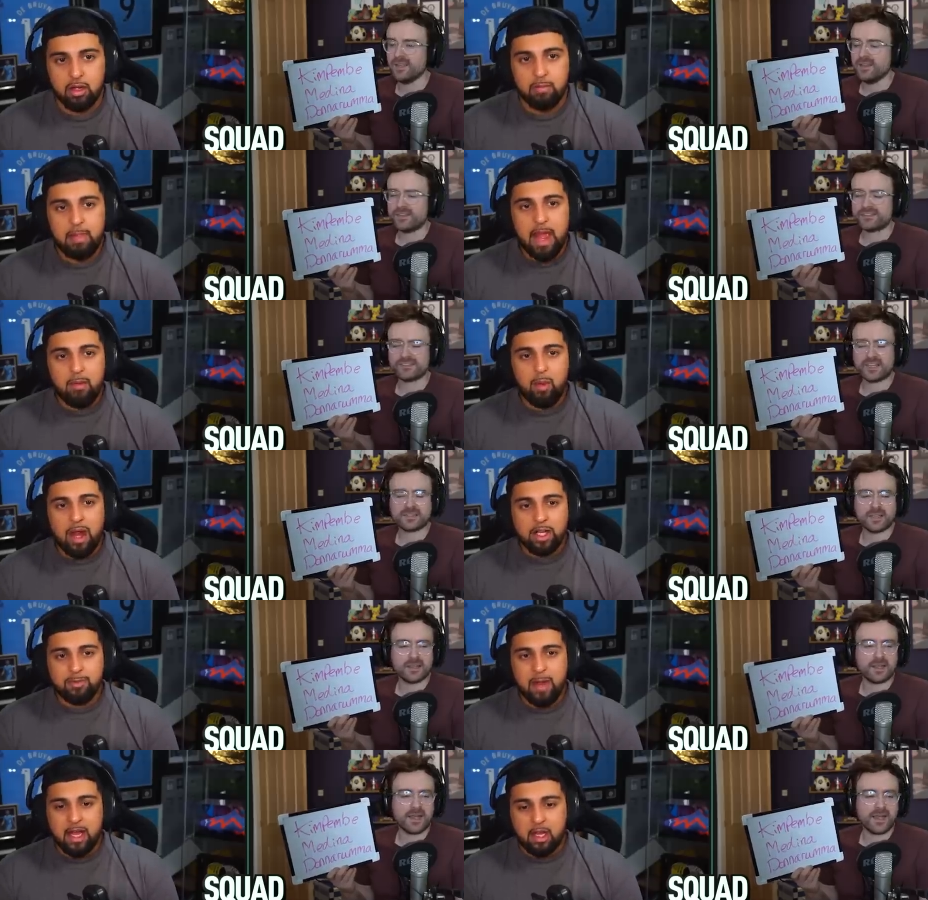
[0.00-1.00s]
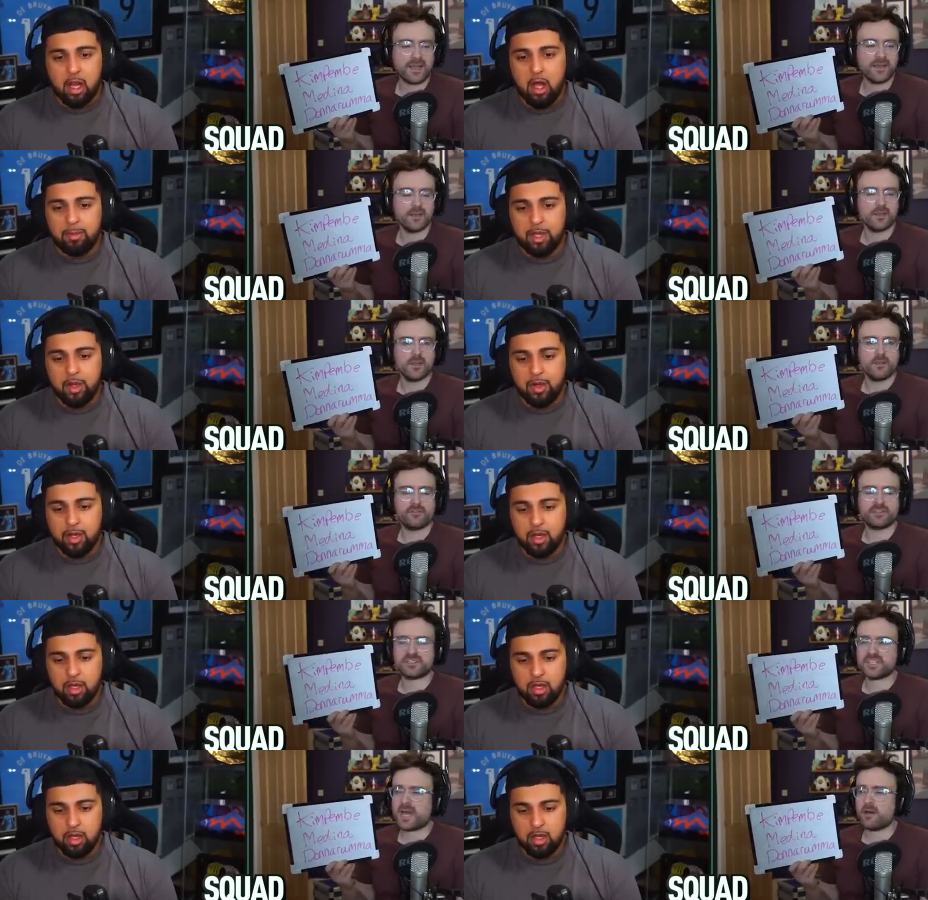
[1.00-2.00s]
Speaker 1: Man, where's my club, dude? For
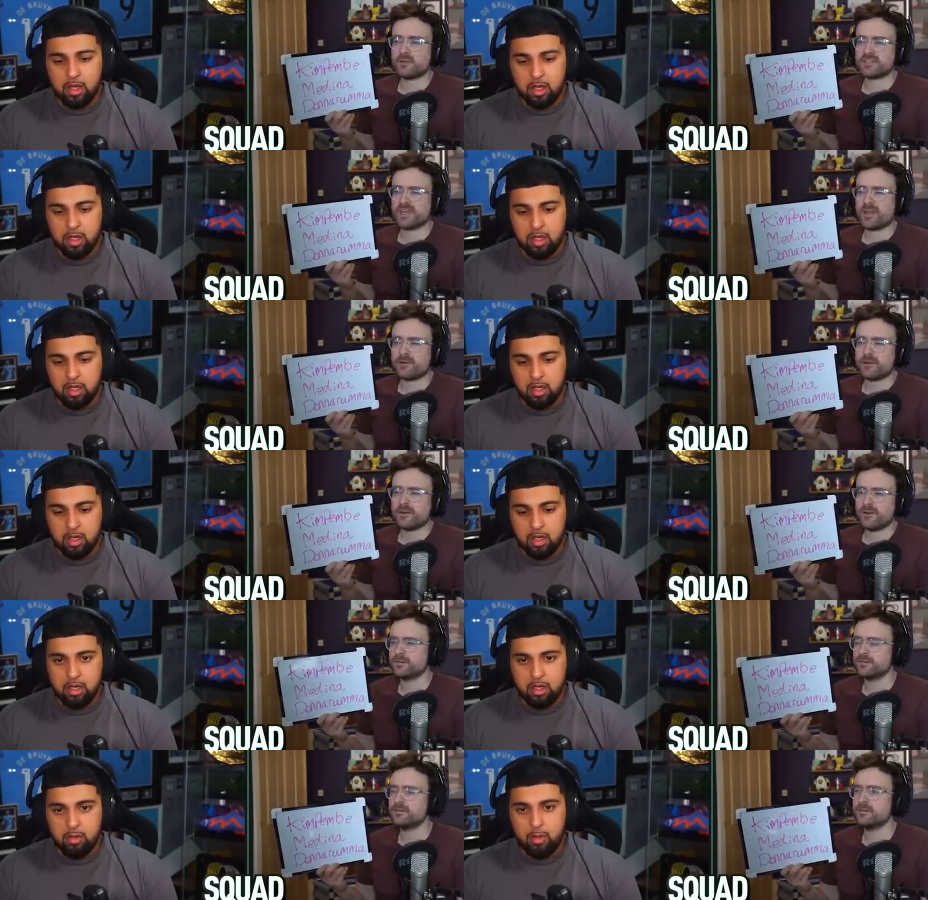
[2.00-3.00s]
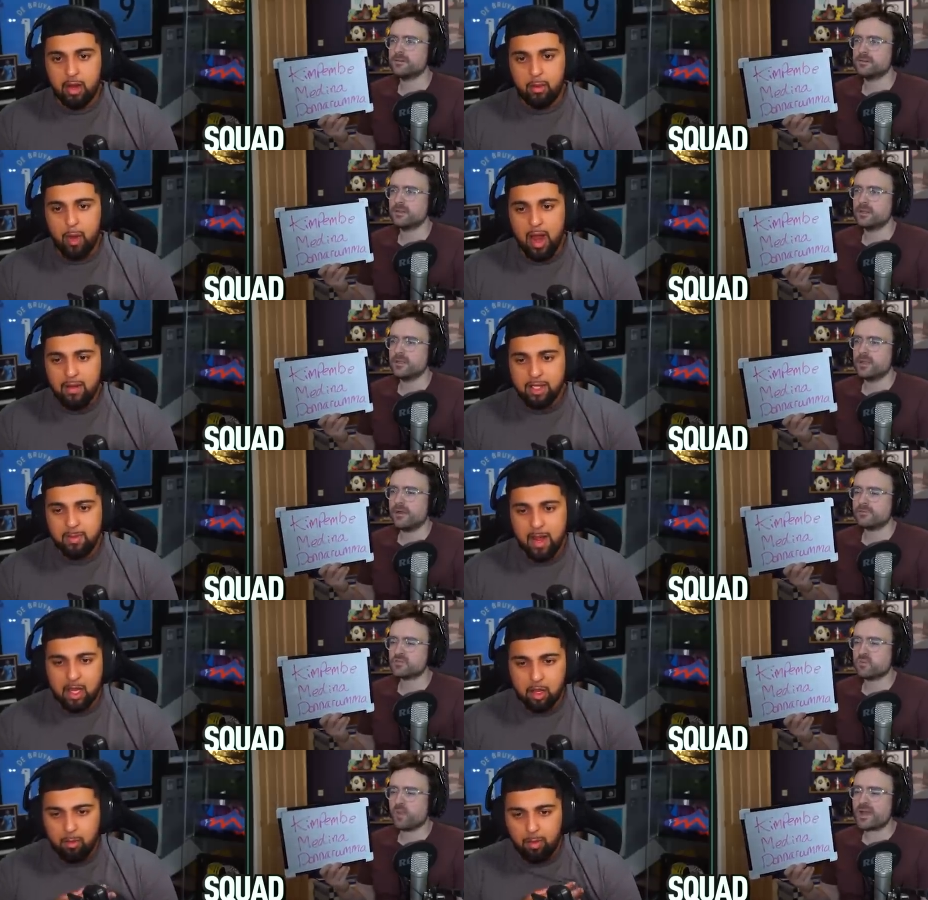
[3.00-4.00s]
the Tower of Terror.
Speaker 2: Where is my
Speaker 1: club? I'm
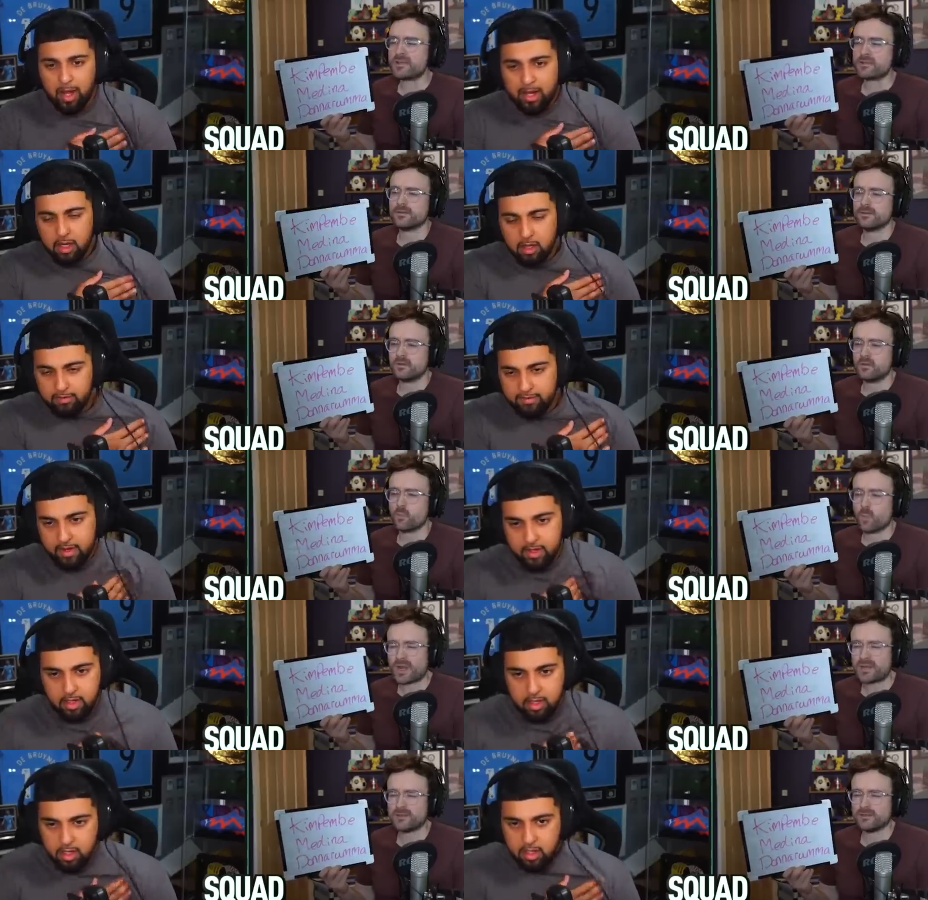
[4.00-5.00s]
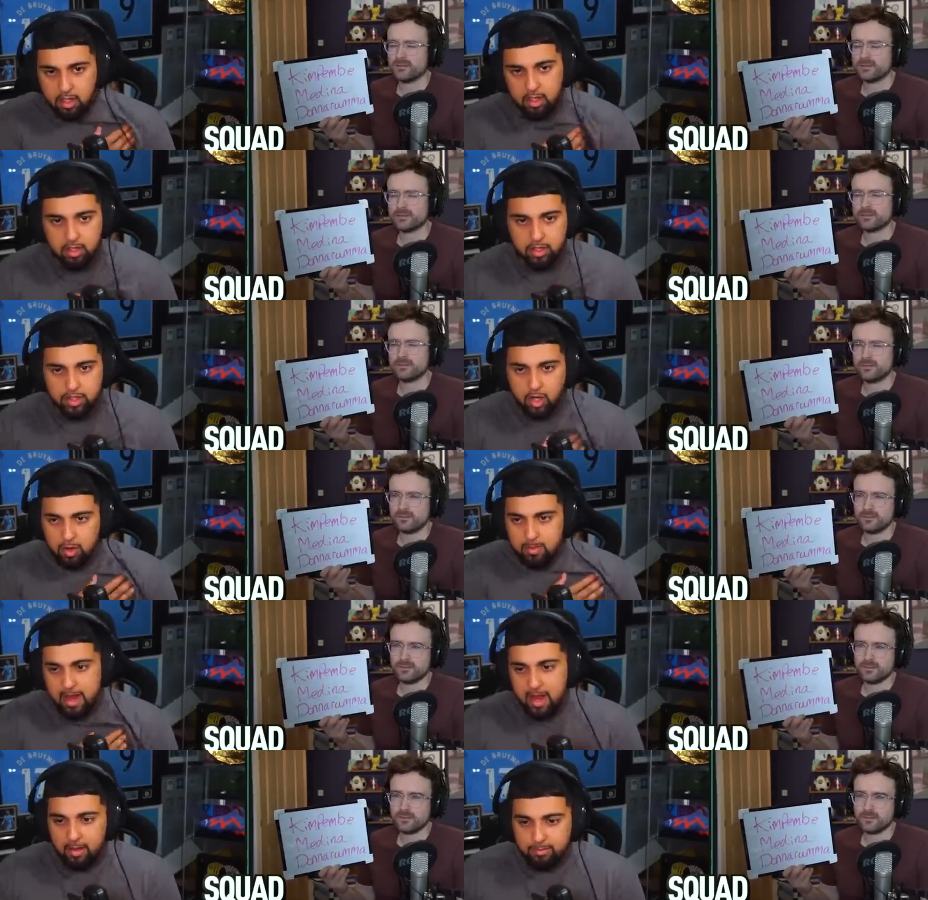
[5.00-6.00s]
just waiting. I'm waiting.
Speaker 2: Sorry,
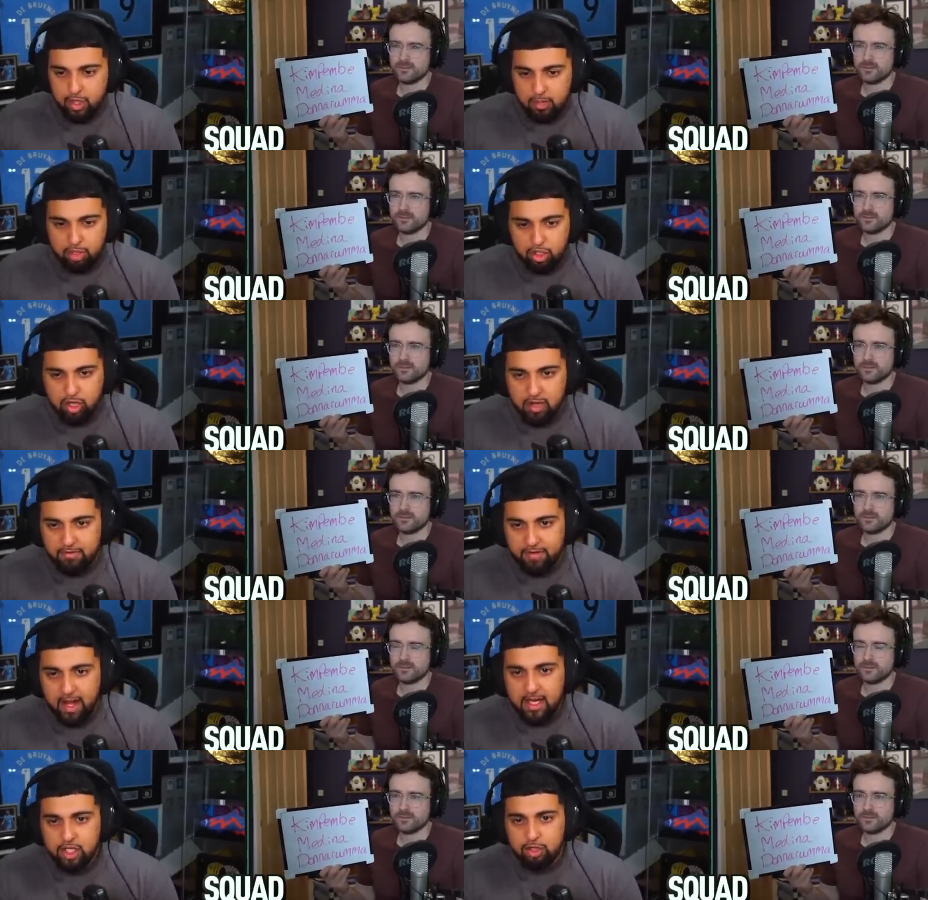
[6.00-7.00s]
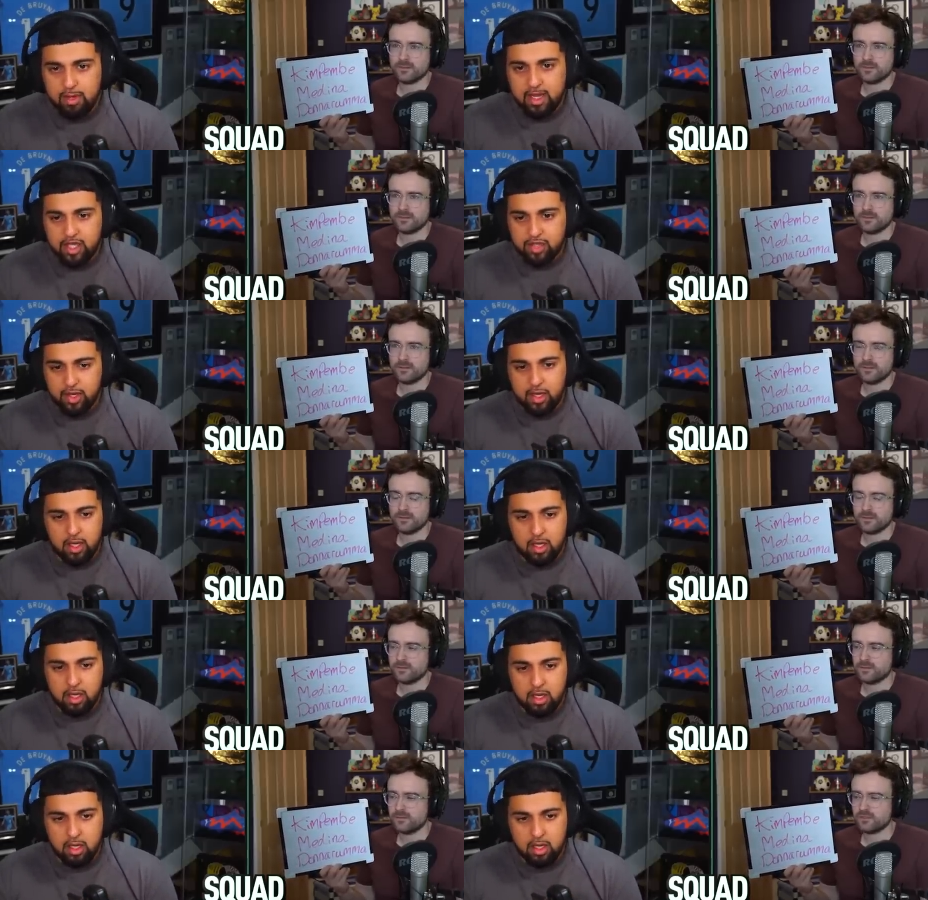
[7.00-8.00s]
mate. I'm just trying to find something.
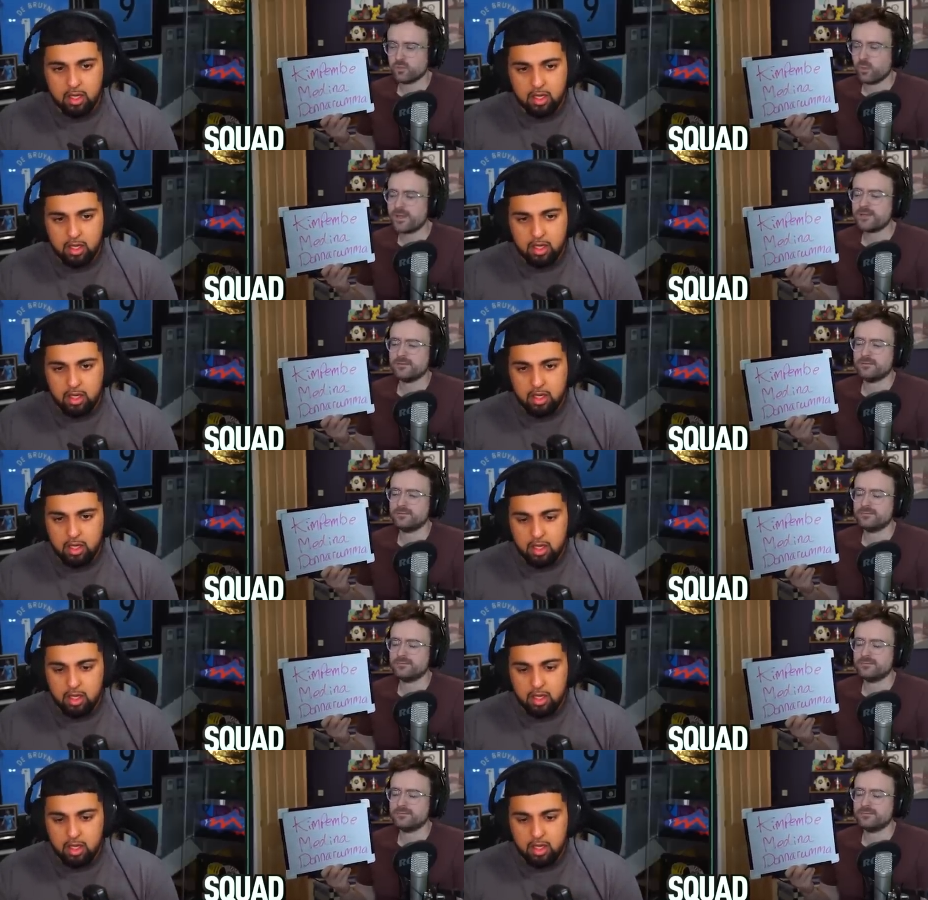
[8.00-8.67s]
I'm just waiting.